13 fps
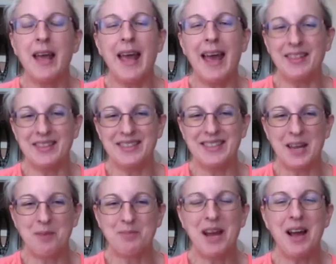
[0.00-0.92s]
At the
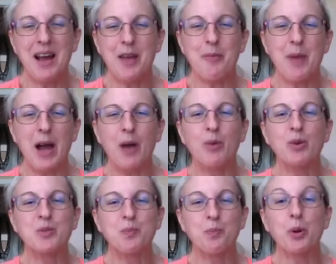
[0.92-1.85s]
same time, I
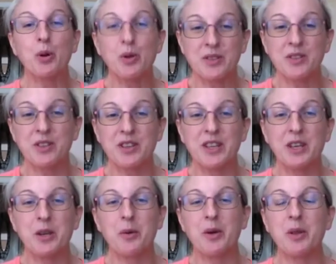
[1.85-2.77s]
was personally
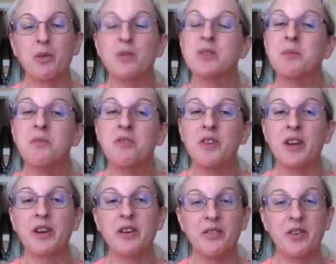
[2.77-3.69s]
going through some
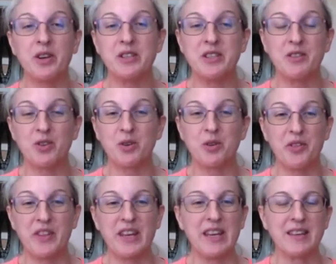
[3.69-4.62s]
very very difficult
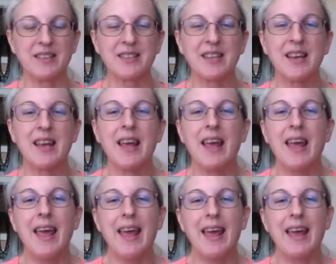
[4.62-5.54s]
things.
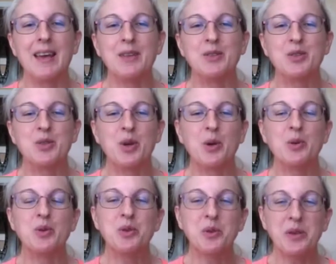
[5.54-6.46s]
And so
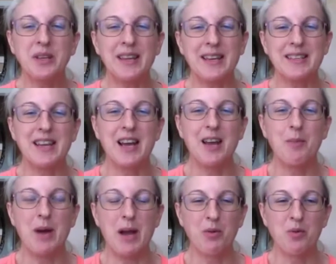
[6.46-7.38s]
during that time,
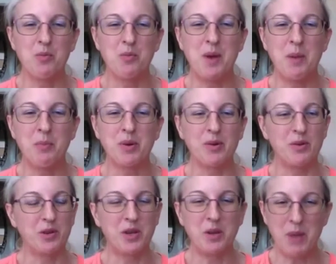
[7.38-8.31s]
I remember
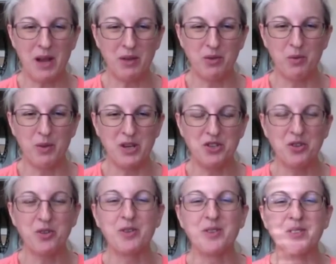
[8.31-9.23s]
looking back through my
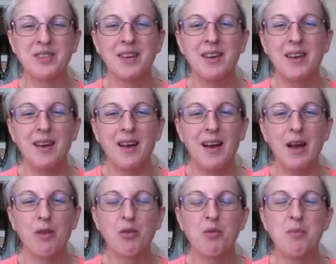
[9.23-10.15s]
journals,
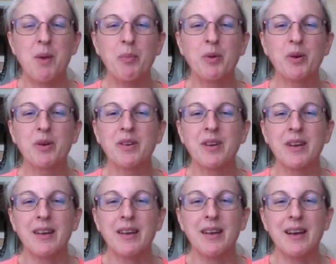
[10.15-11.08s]
I remember
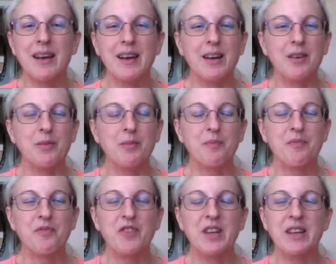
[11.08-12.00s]
uh,
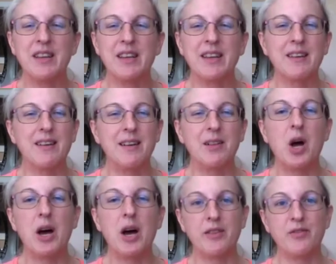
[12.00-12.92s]
feeling a
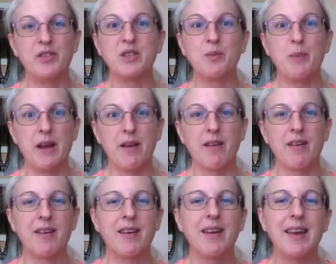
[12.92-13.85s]
lot of despair,
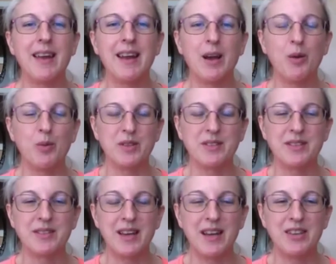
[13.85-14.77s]
and I
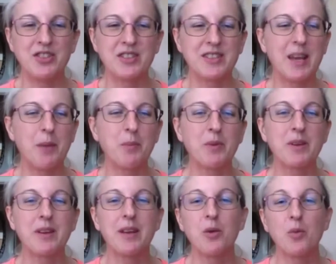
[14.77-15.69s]
was I just kept
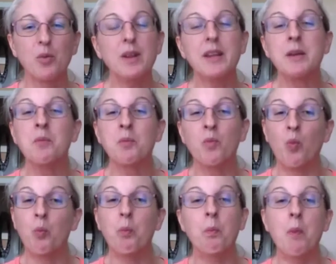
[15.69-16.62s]
really
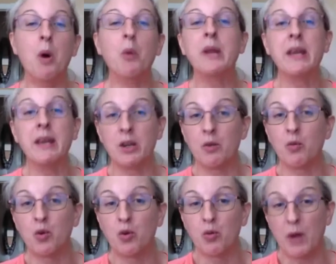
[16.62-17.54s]
moaning and
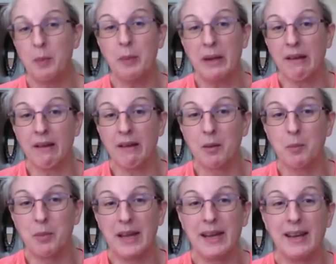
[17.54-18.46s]
griping and
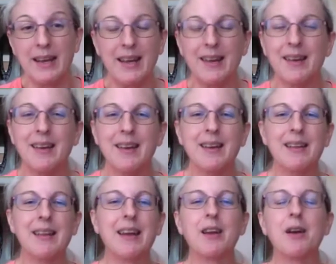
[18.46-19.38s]
complaining
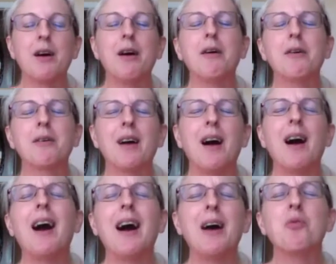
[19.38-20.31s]
like, oh
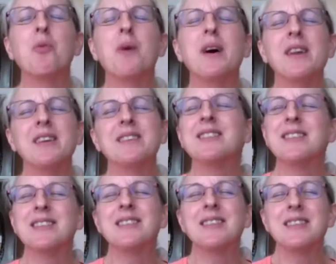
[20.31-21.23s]
God, what is
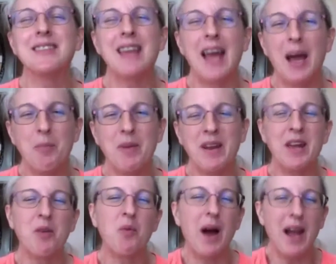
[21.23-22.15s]
this that's
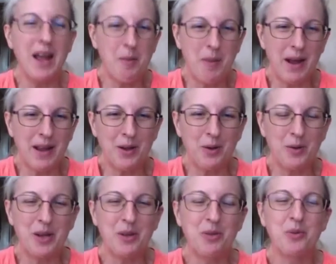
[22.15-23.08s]
happening? Why am I
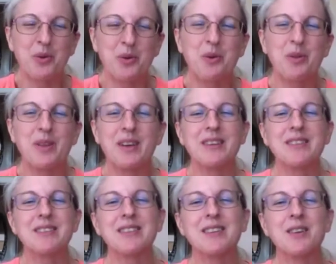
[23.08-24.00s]
going through
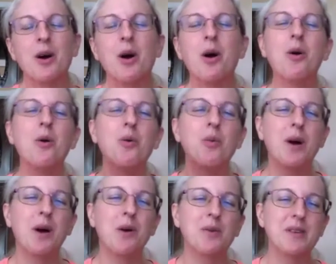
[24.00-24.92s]
this? And oh,
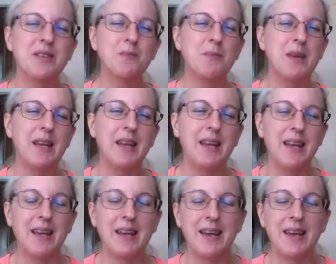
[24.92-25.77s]
woe is me.